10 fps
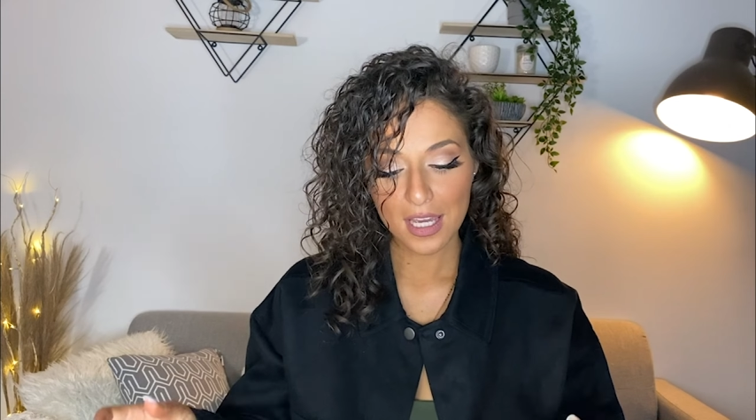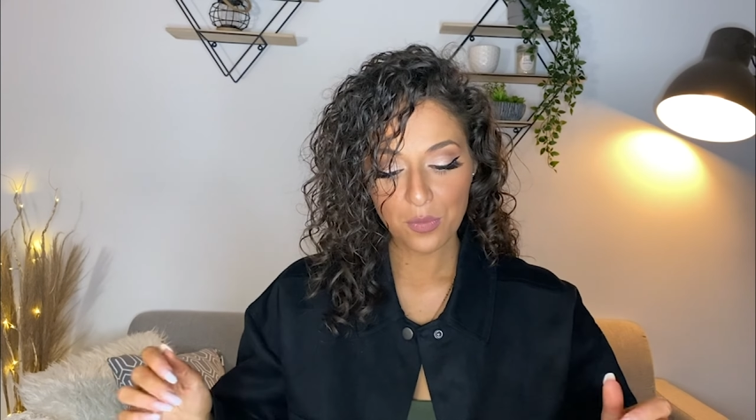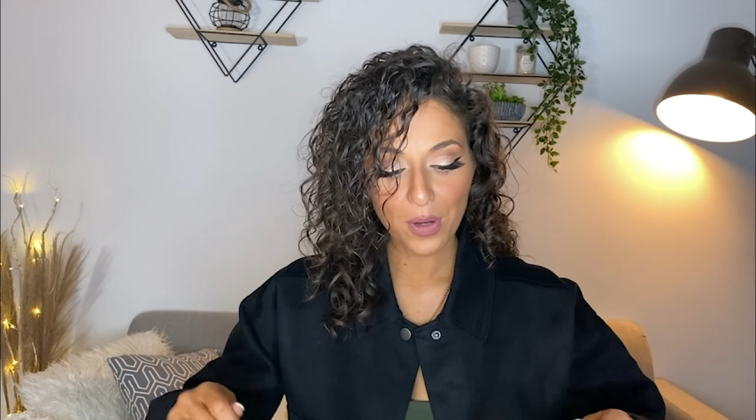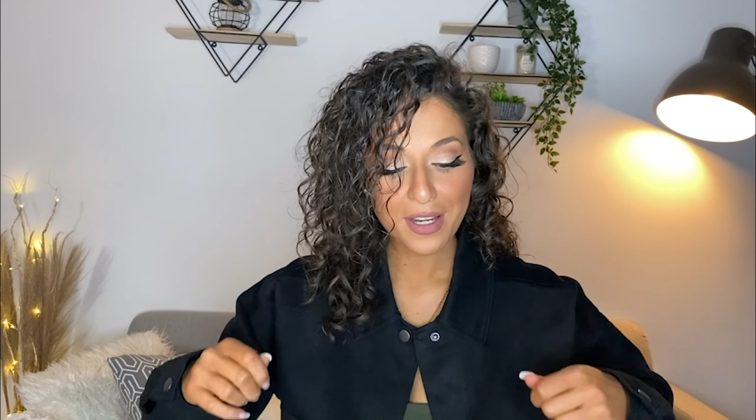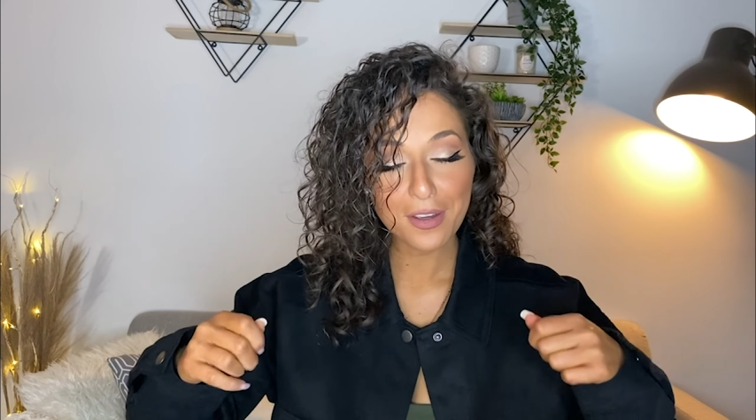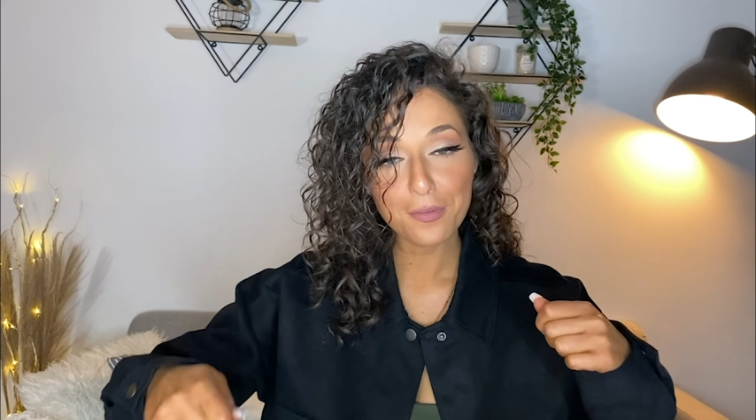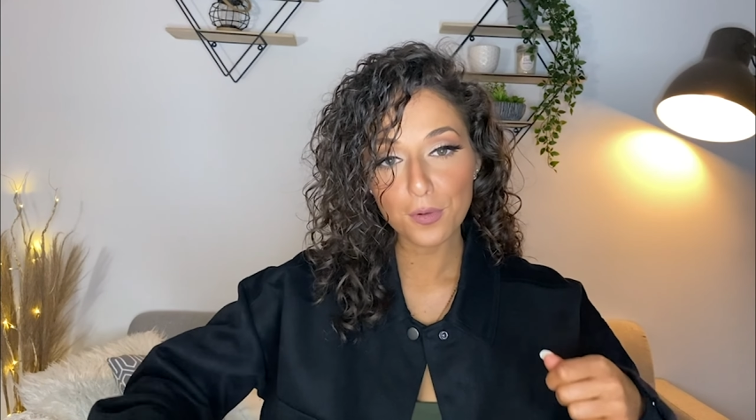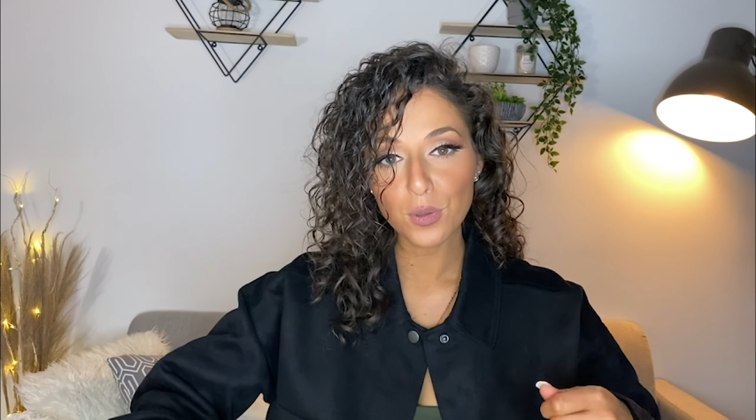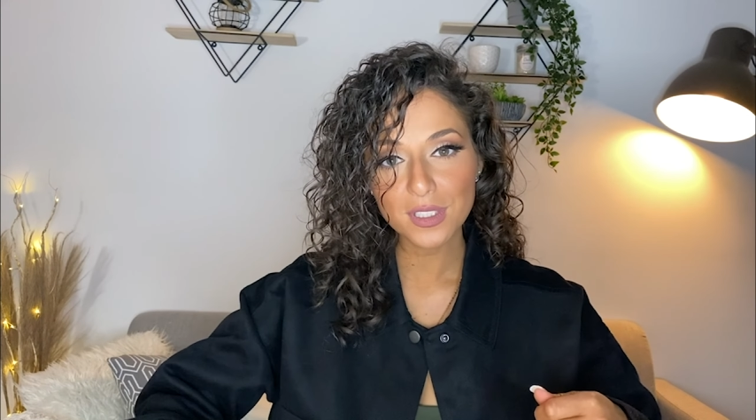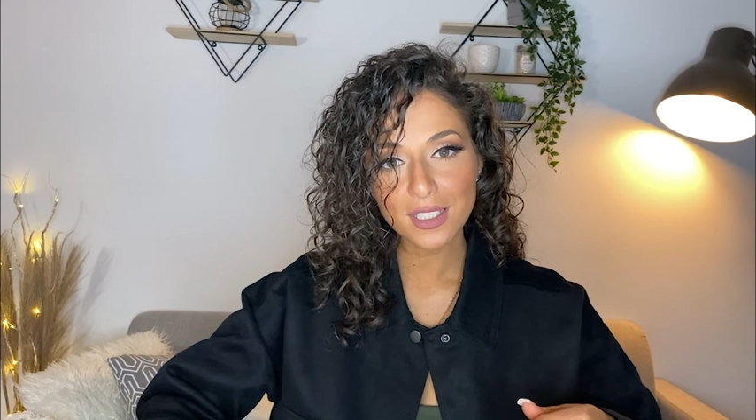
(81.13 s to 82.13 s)
and when I
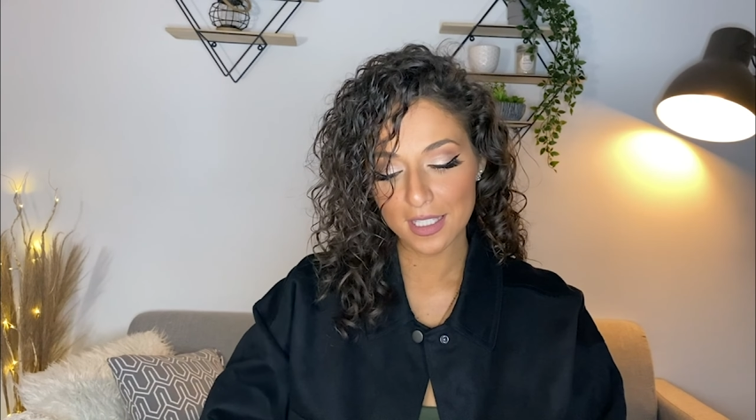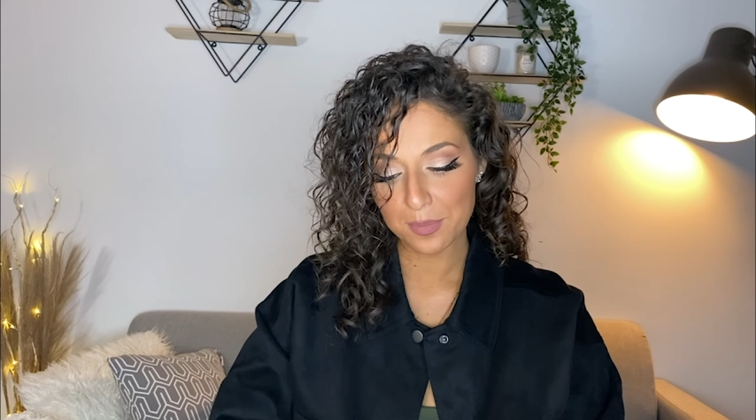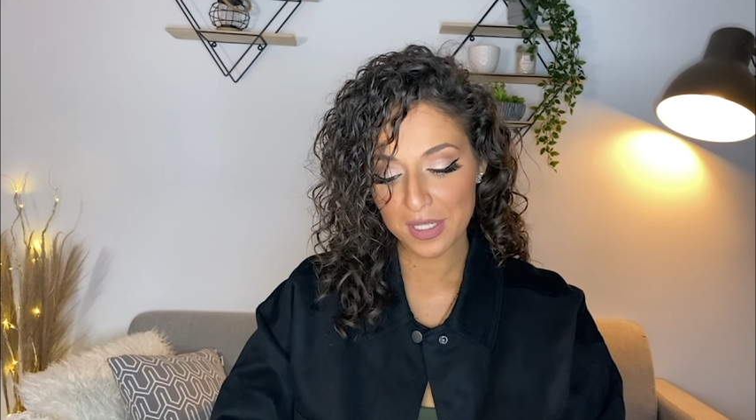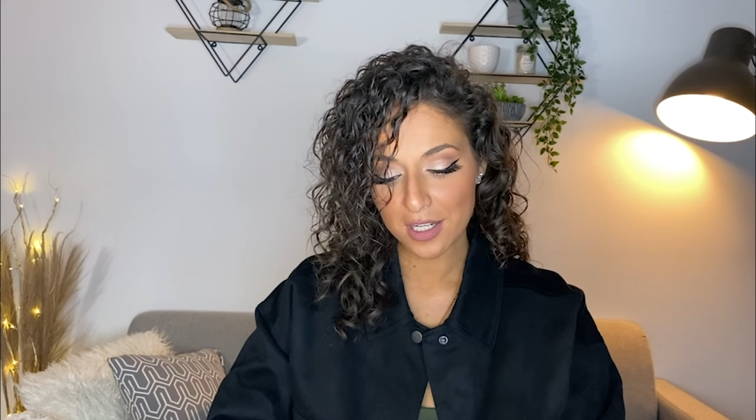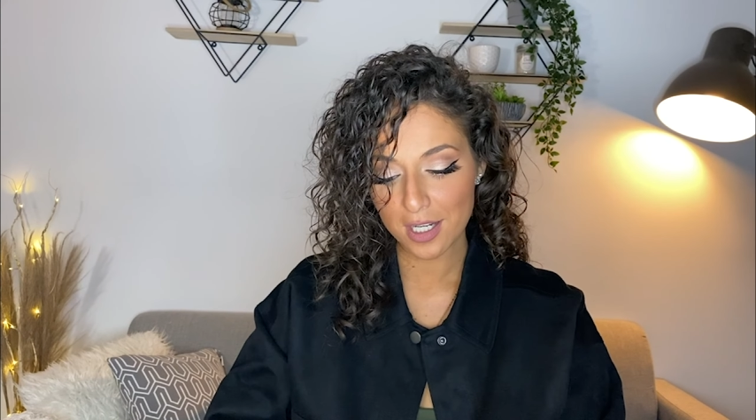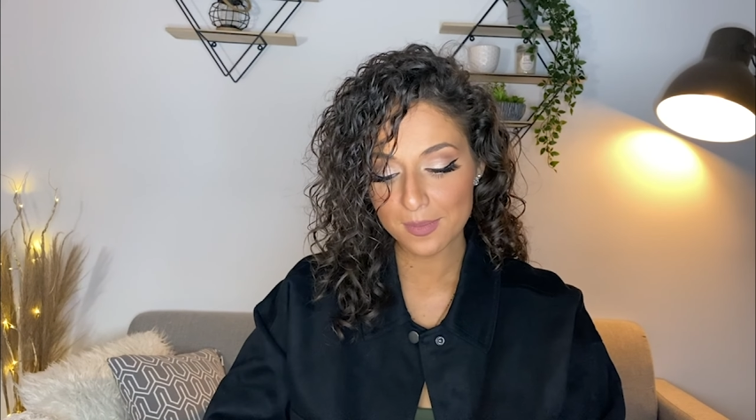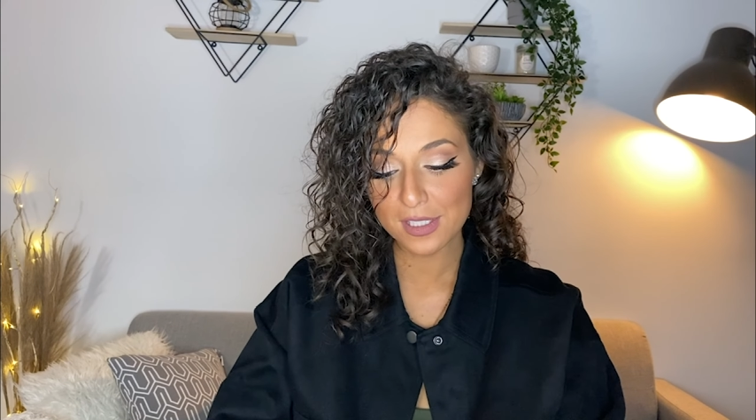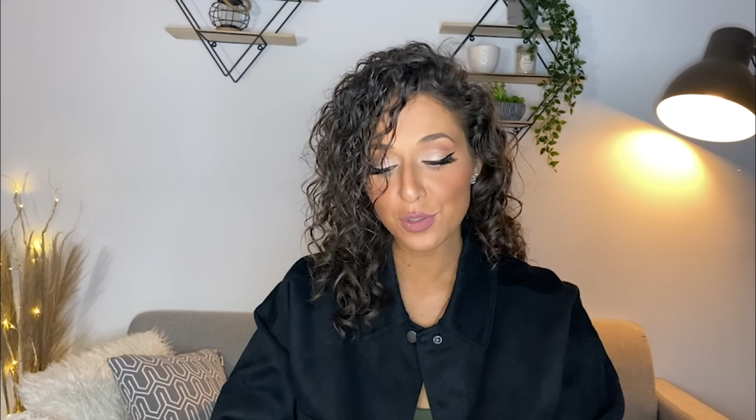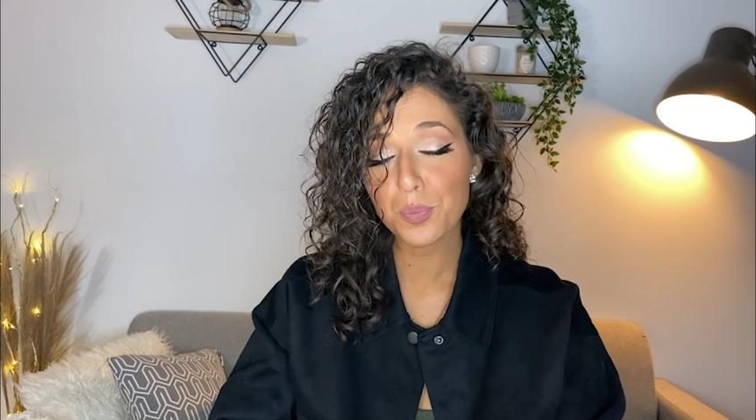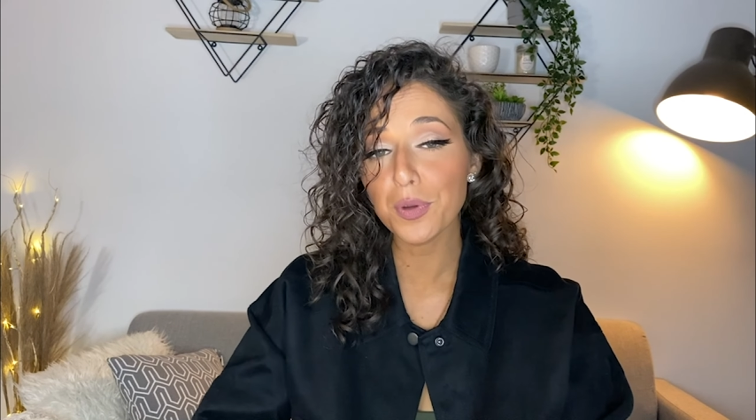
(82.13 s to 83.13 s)
fold it, it becomes
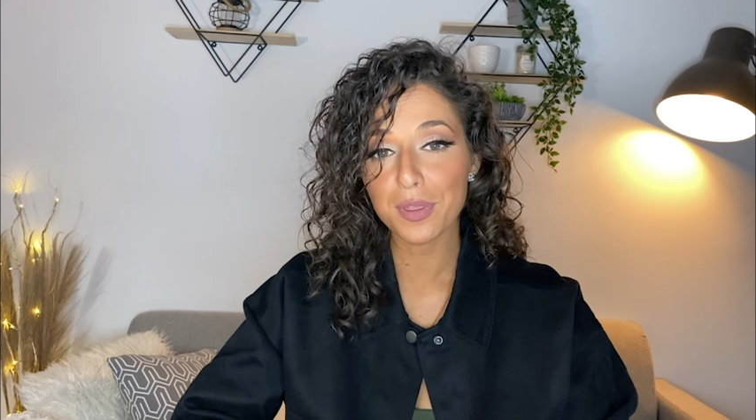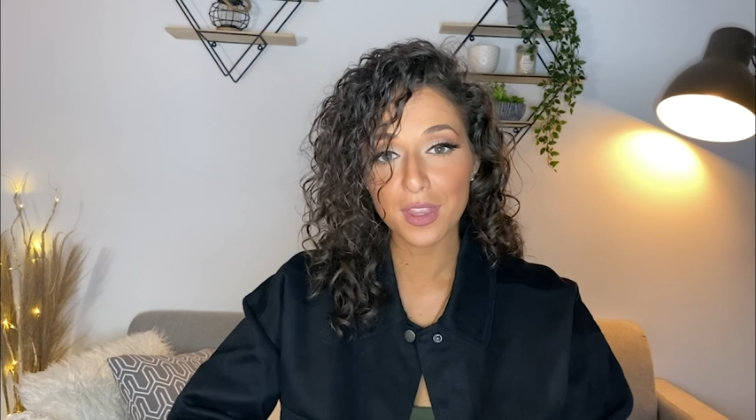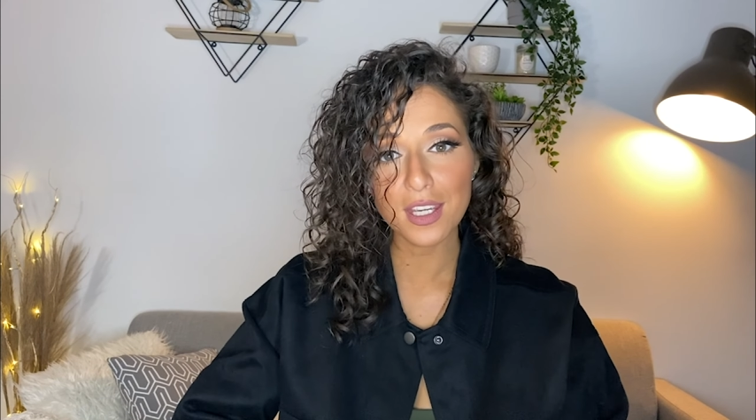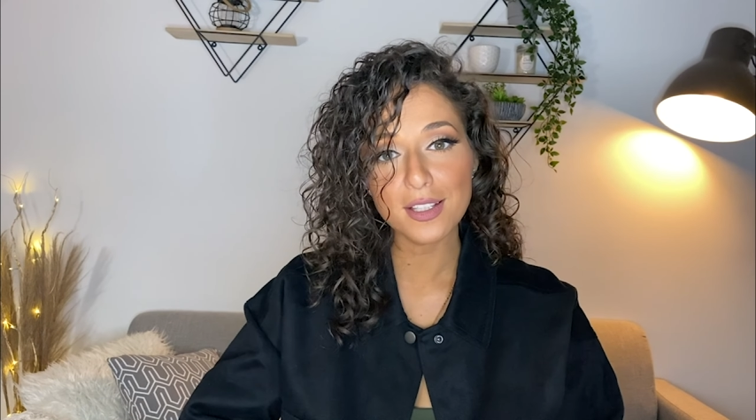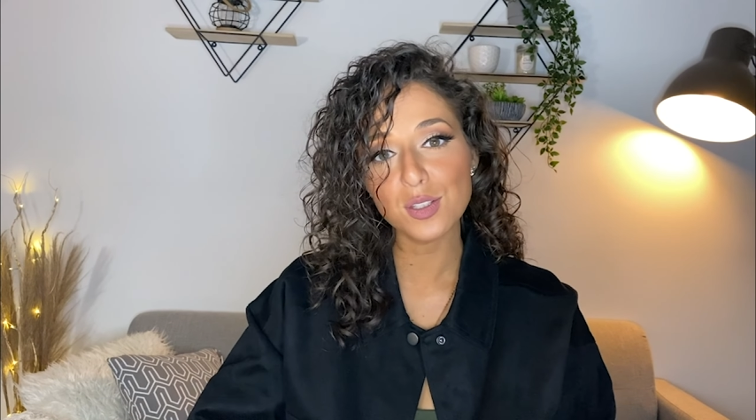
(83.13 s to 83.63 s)
super thick,